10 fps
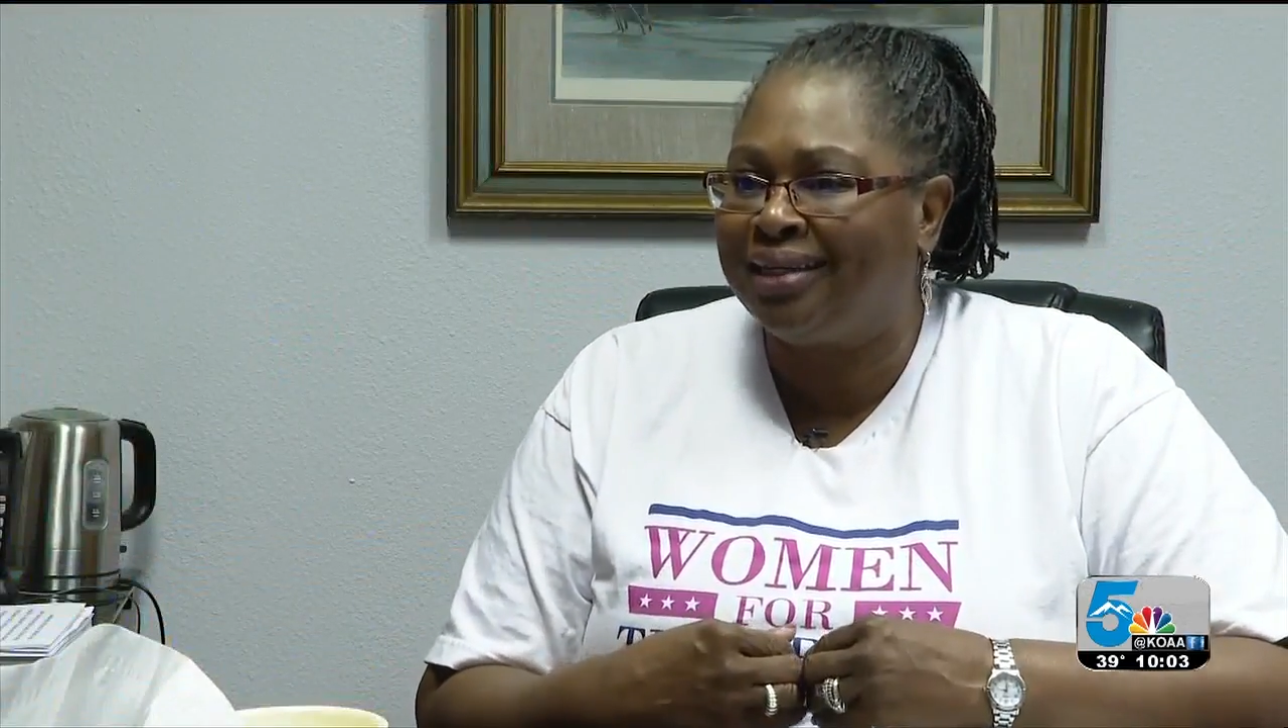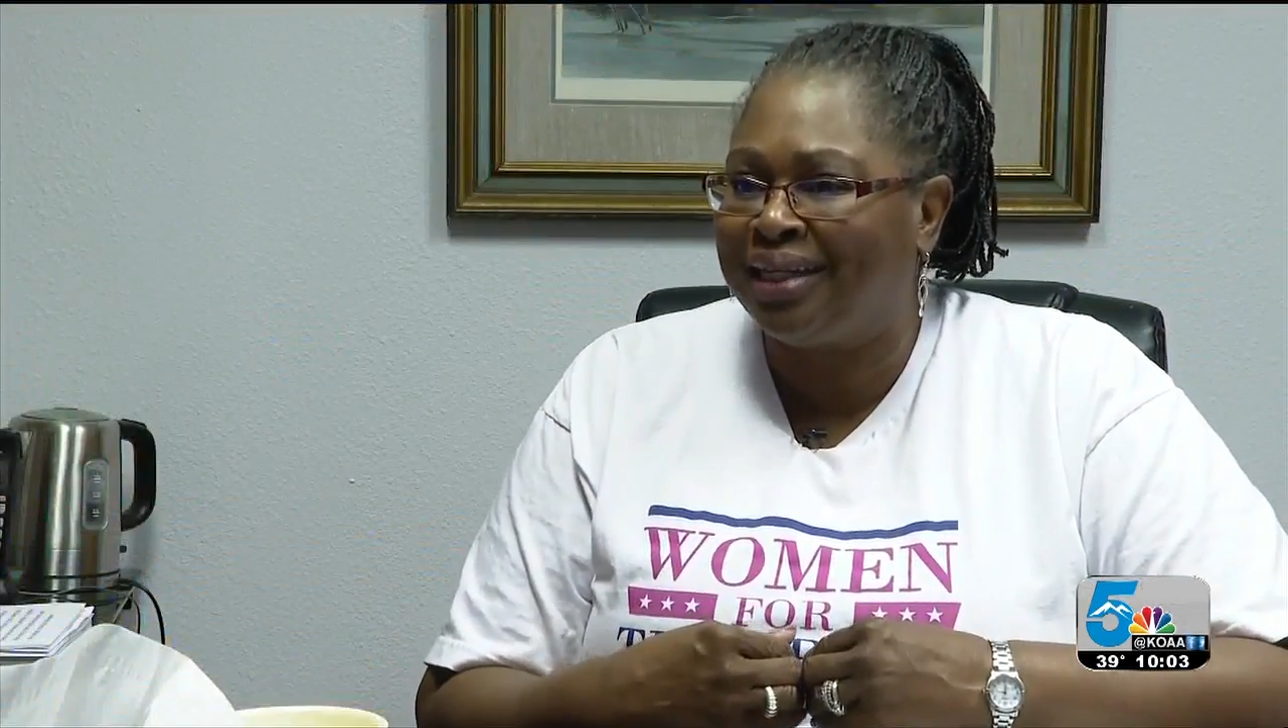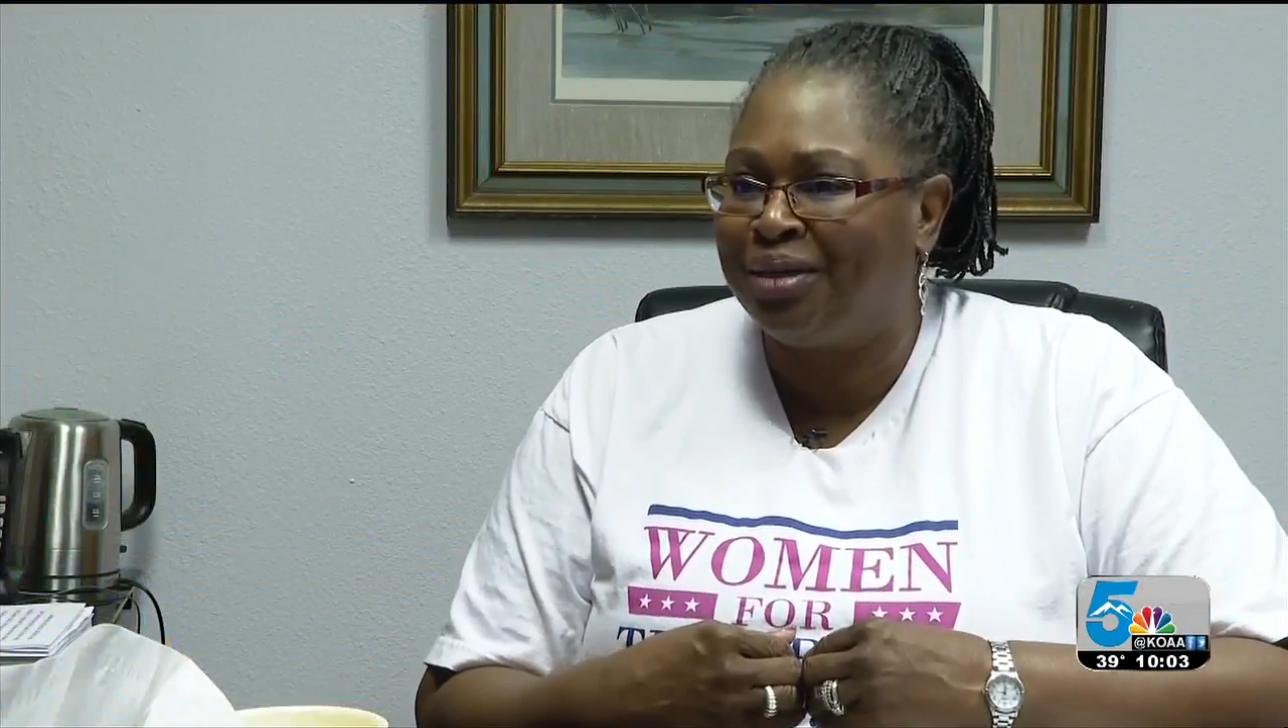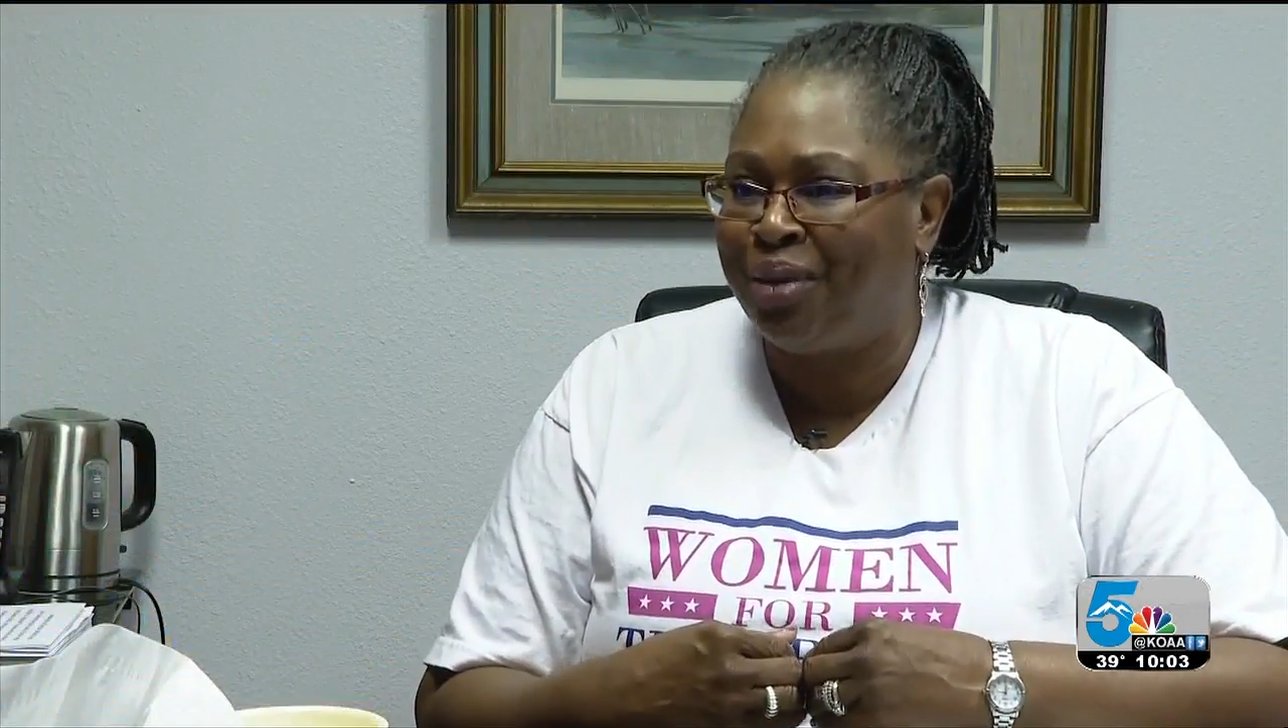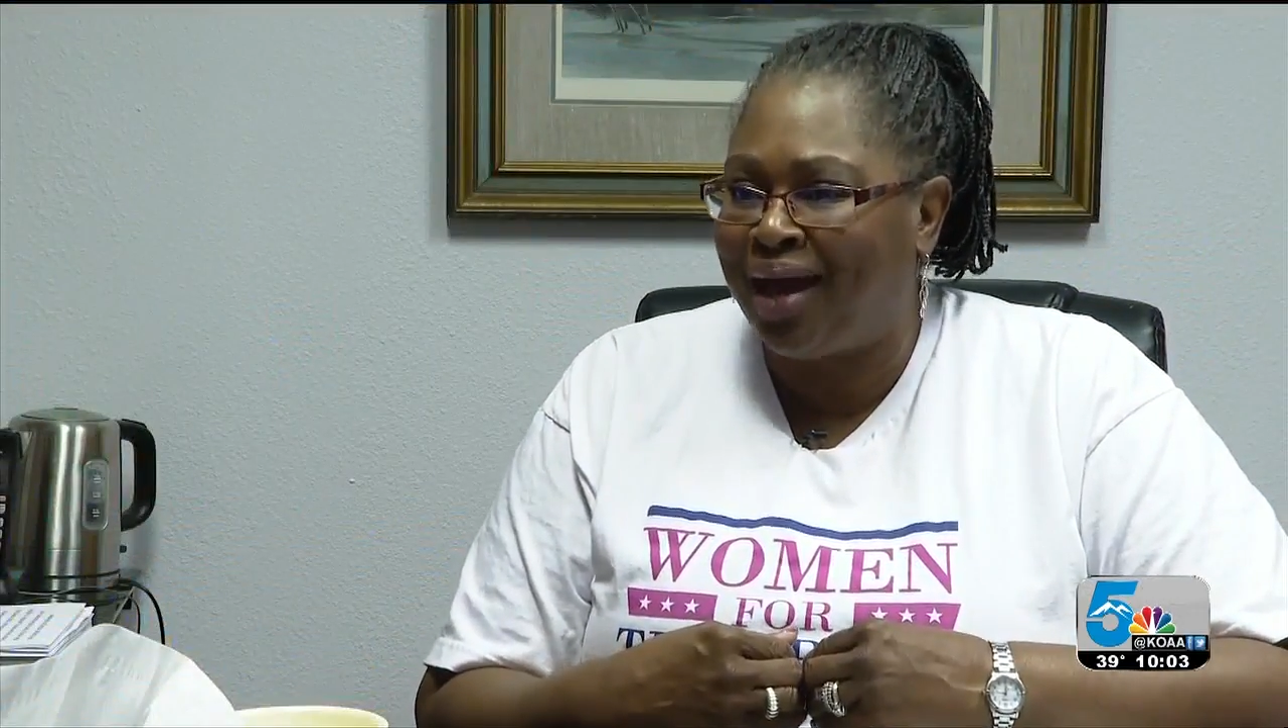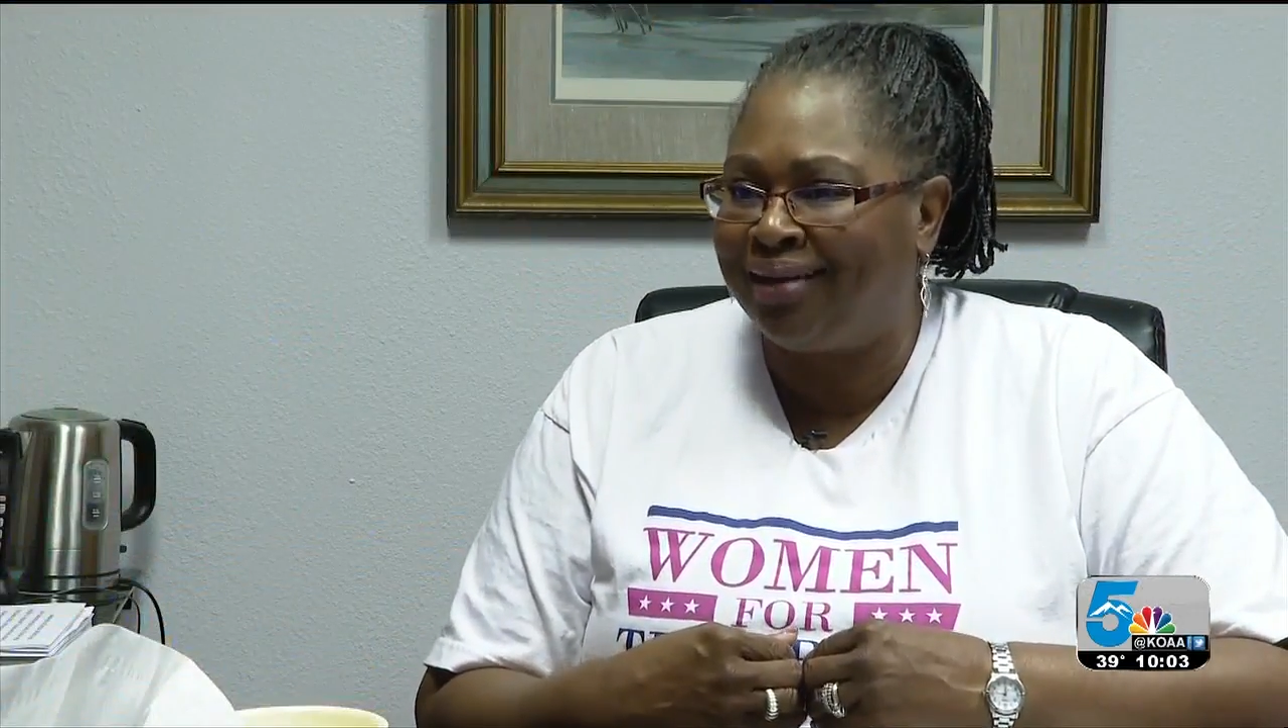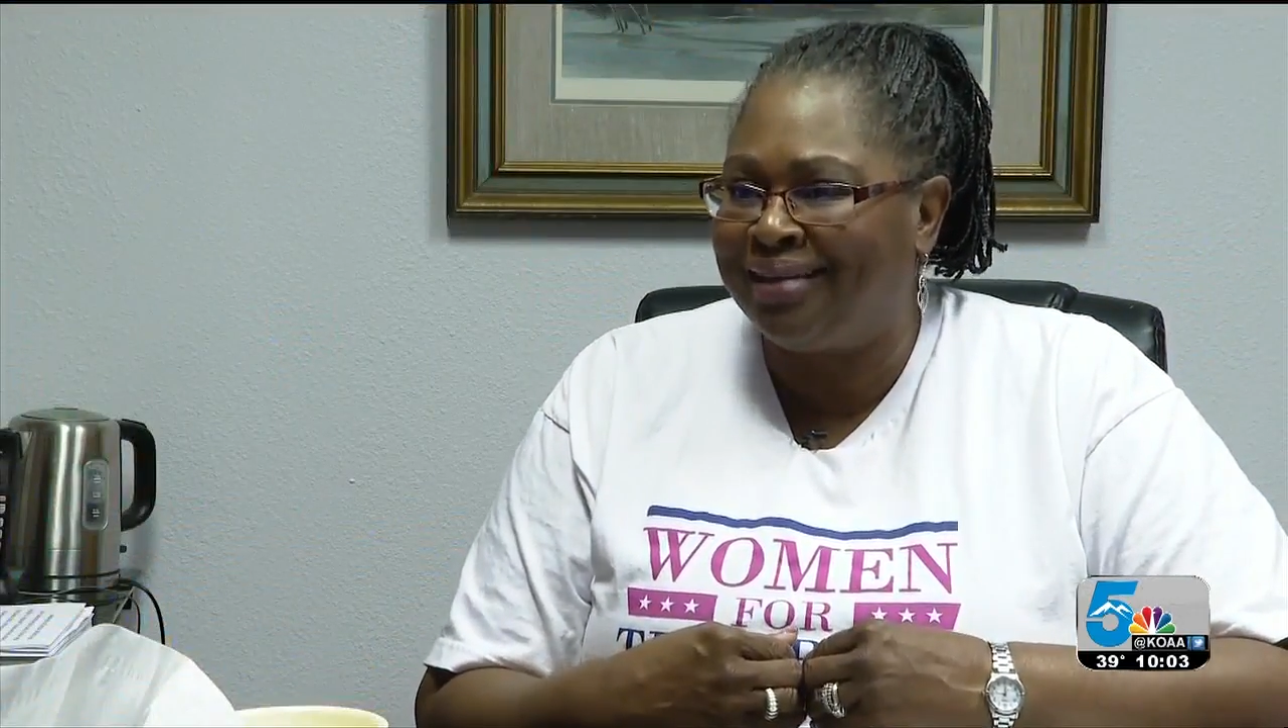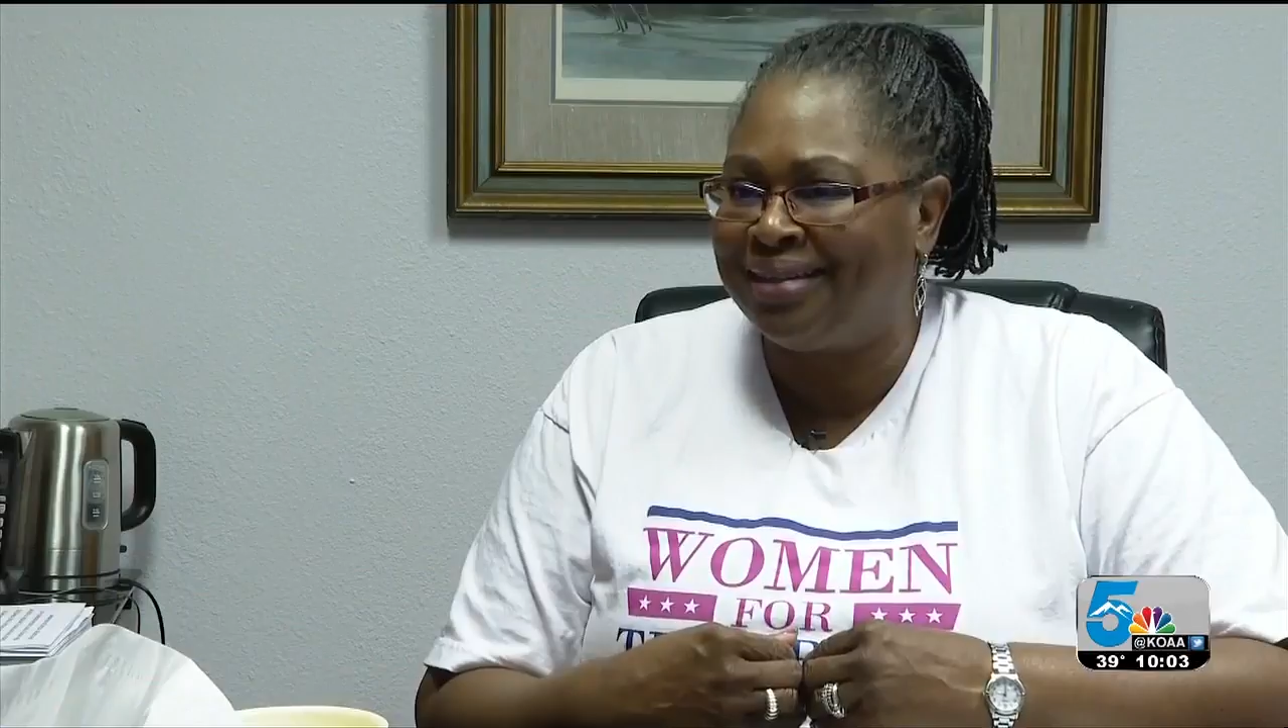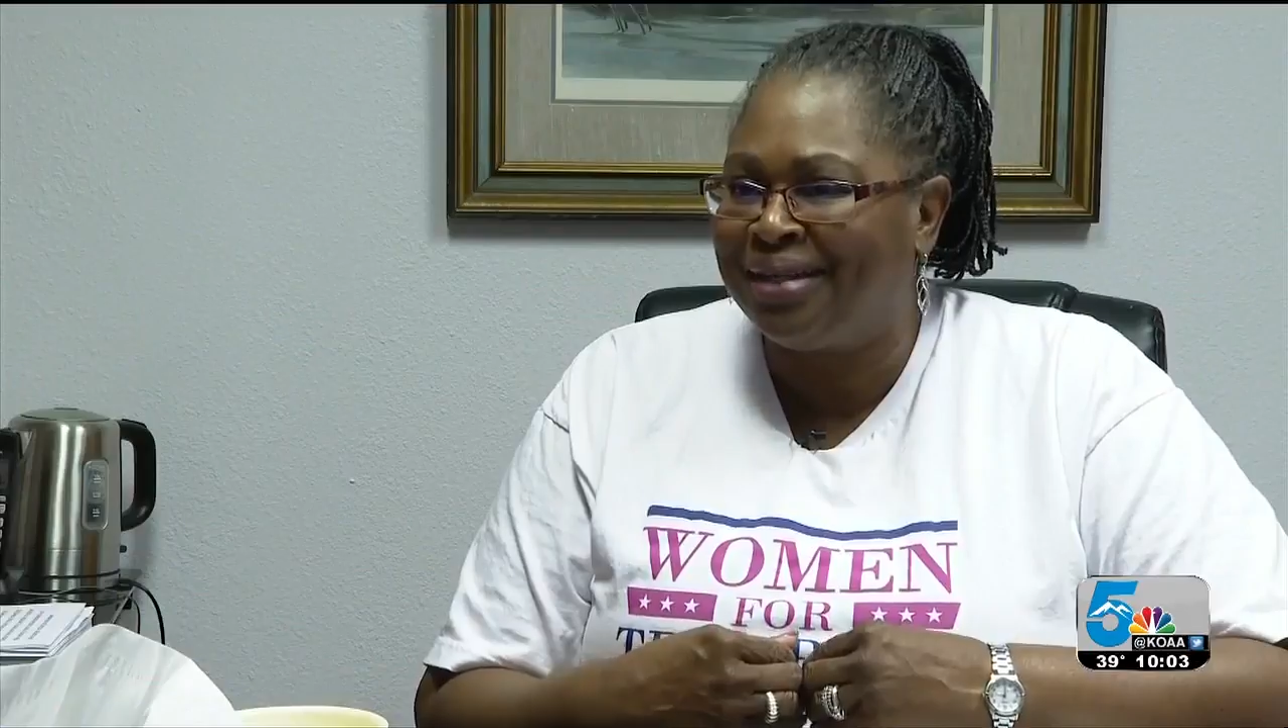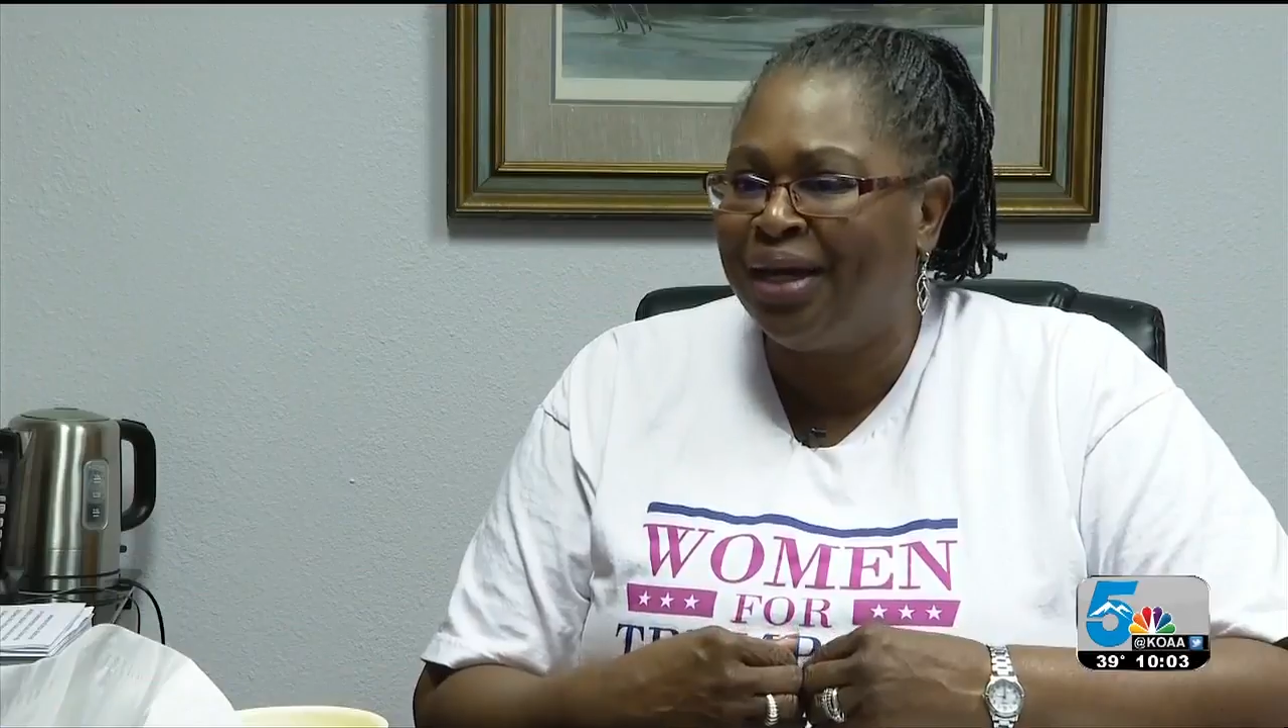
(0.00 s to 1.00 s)
collect the
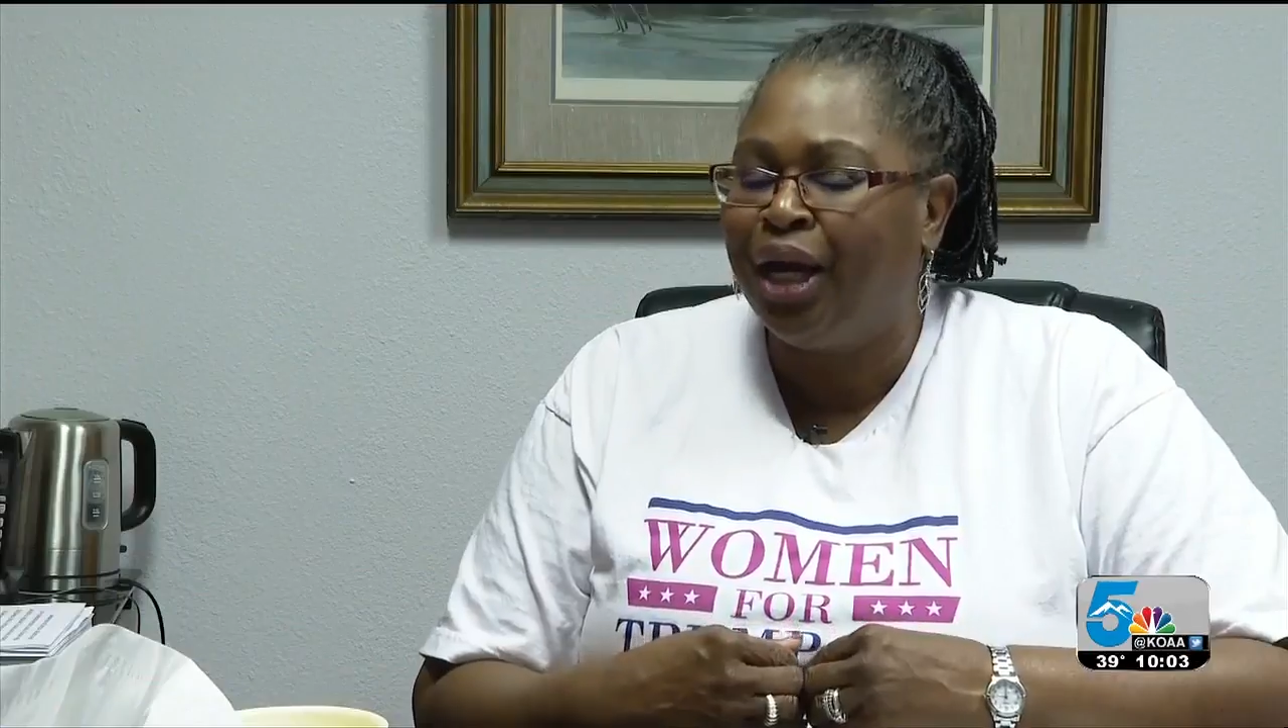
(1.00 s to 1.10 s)
ballots.